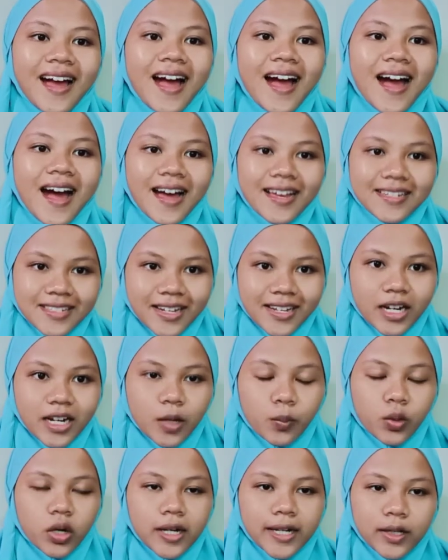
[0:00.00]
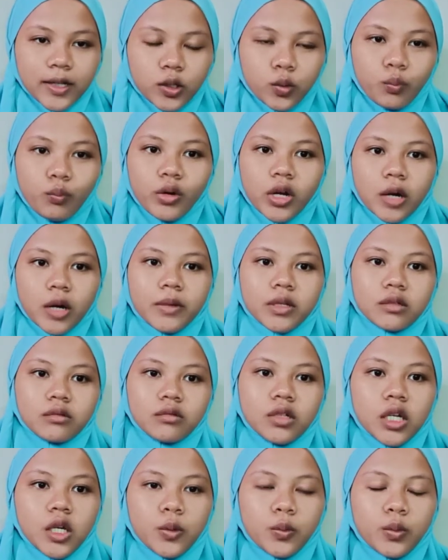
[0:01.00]
Assalamualaikum
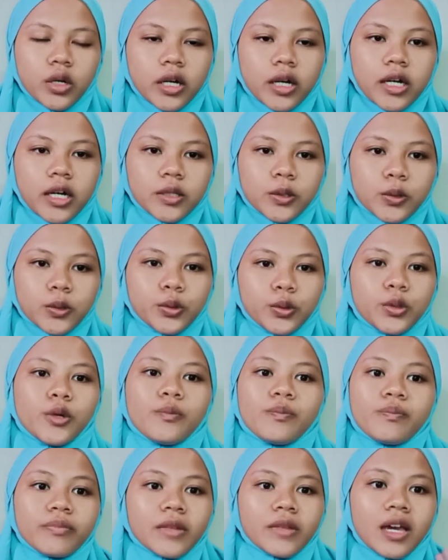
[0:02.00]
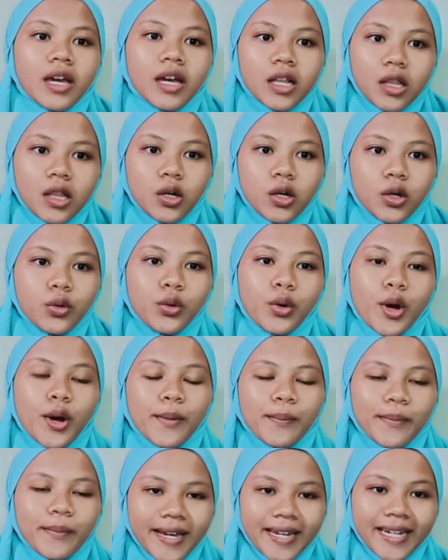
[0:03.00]
warahmatullahi wabarakatuh. Hello,
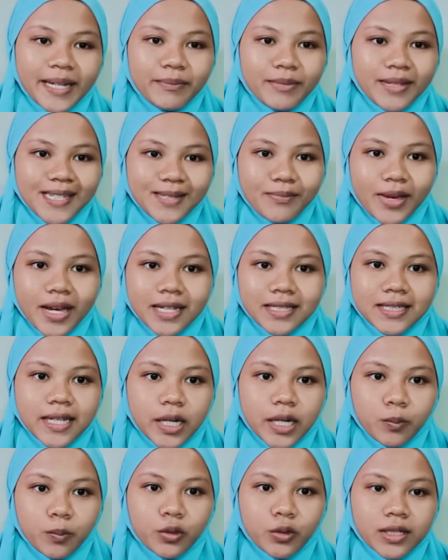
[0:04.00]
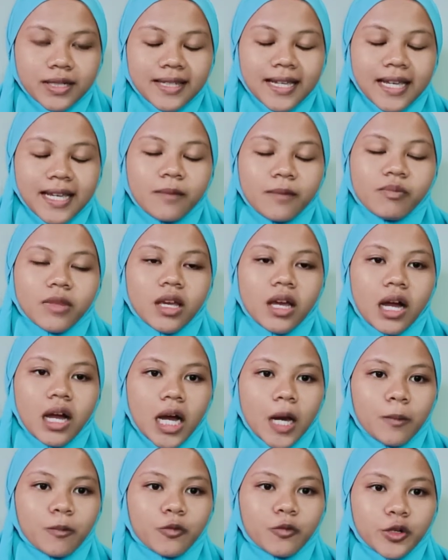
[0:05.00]
my name is Sari Murti.
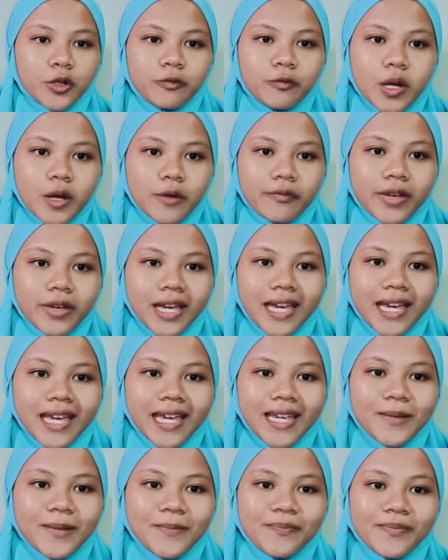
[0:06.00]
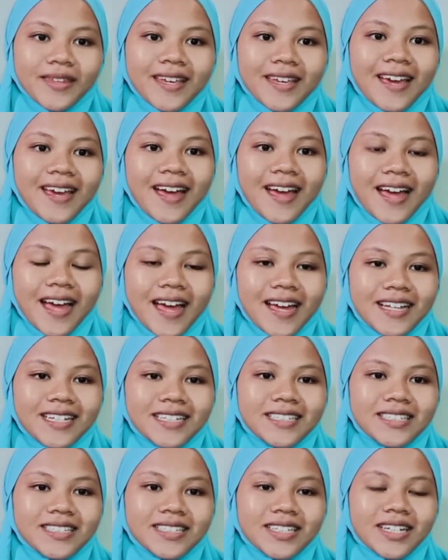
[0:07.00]
I'm from 5A,
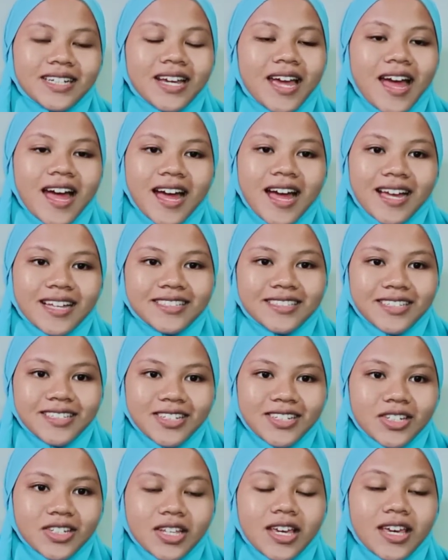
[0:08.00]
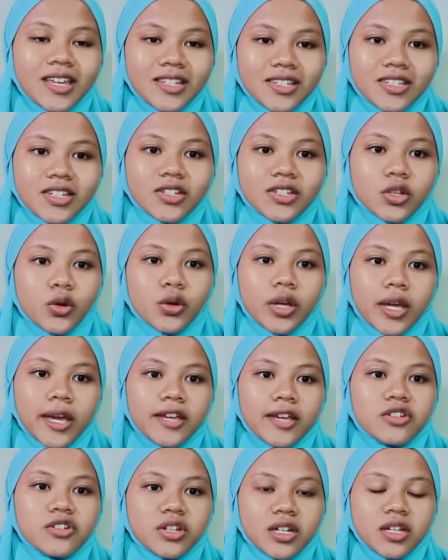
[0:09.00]
and in this
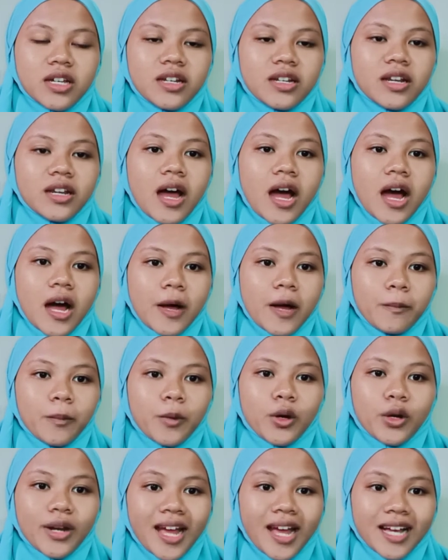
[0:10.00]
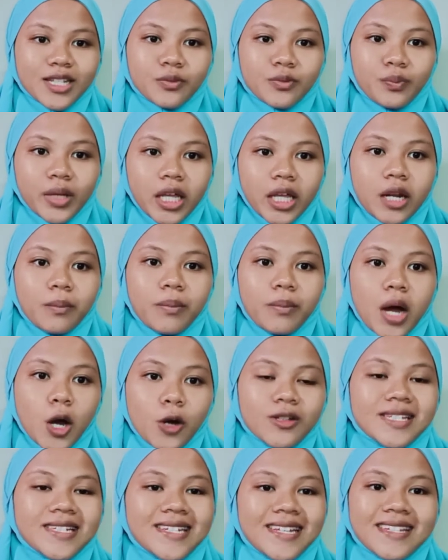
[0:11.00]
occasion, I'm gonna explain
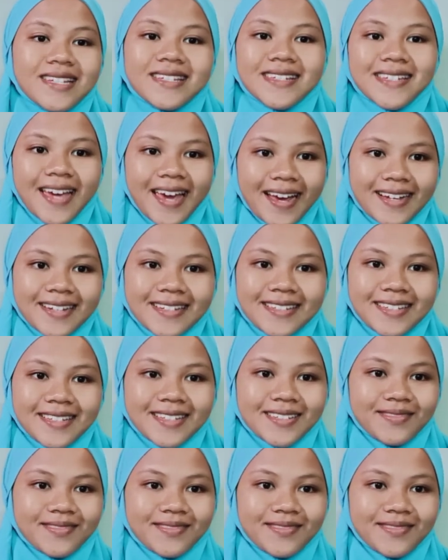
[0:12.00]
about syntax.